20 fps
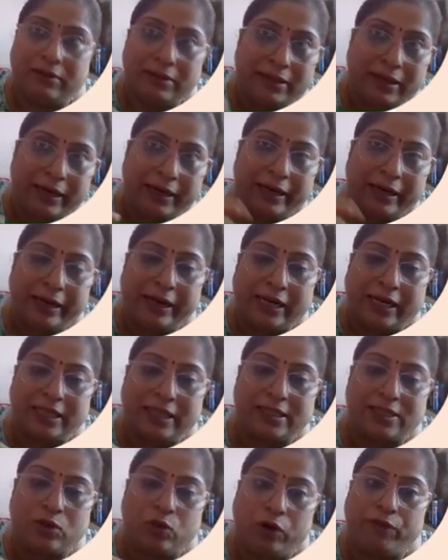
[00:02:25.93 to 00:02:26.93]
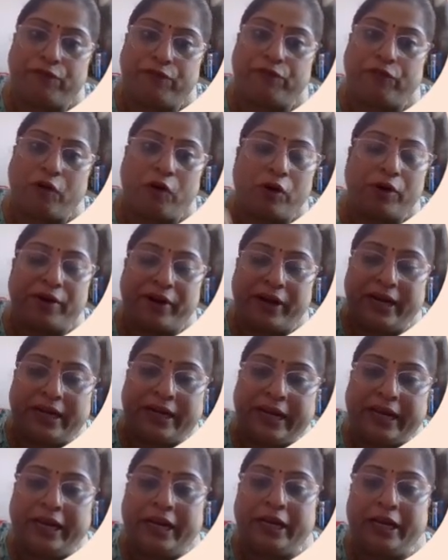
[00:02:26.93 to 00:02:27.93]
it is good for
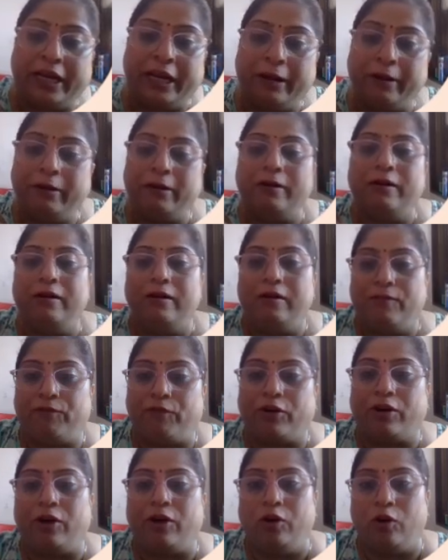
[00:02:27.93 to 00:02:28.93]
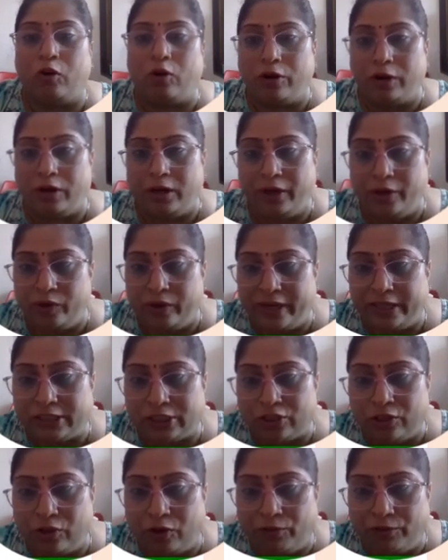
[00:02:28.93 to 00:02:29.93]
retaining for a longer
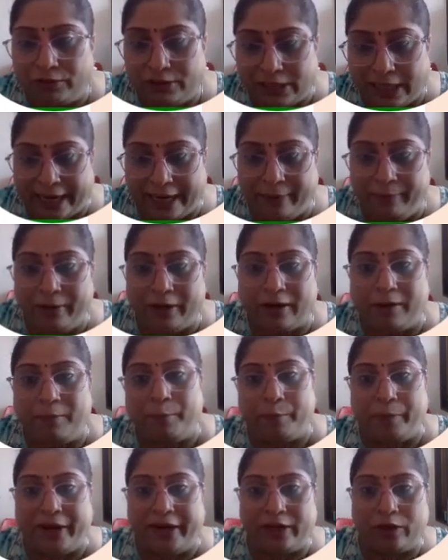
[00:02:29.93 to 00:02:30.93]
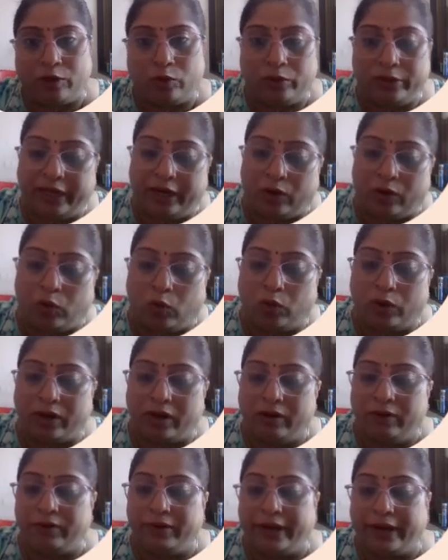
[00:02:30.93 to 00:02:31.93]
duration of time compared to the rote
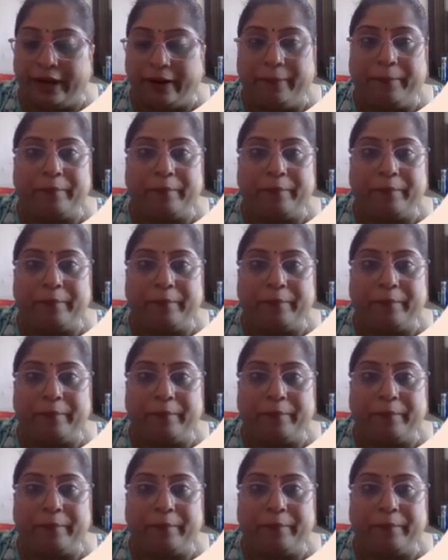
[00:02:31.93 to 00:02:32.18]
learning.